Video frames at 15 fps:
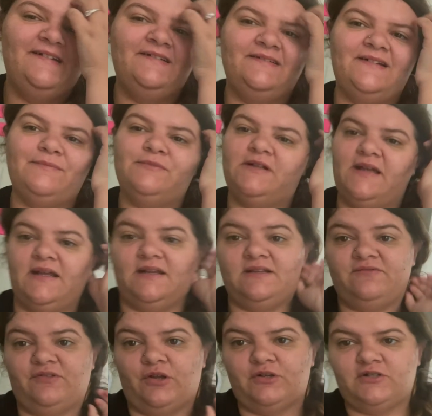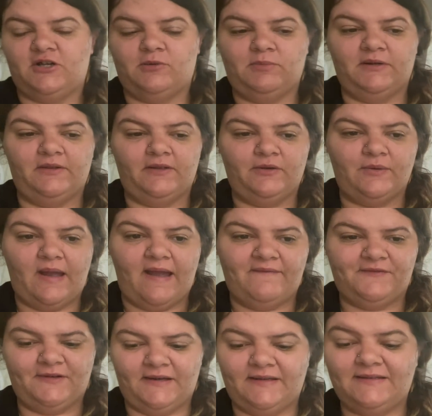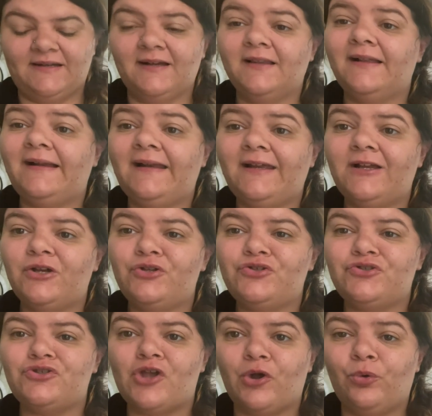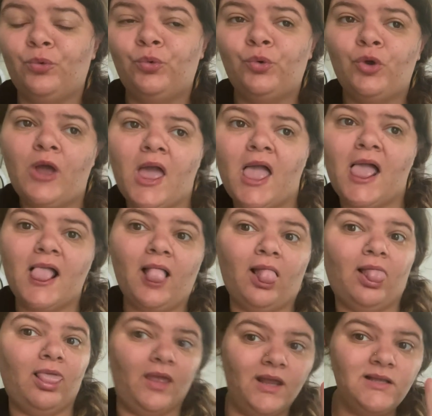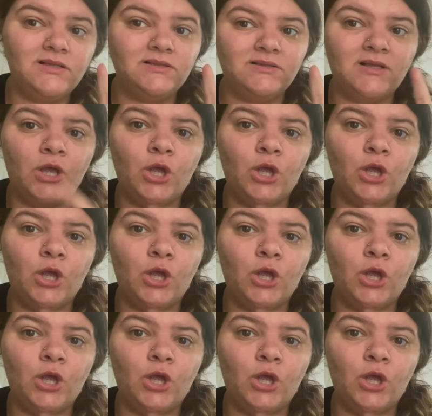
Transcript: I'm gonna edit Vlogtober though after I get done cleaning, so let's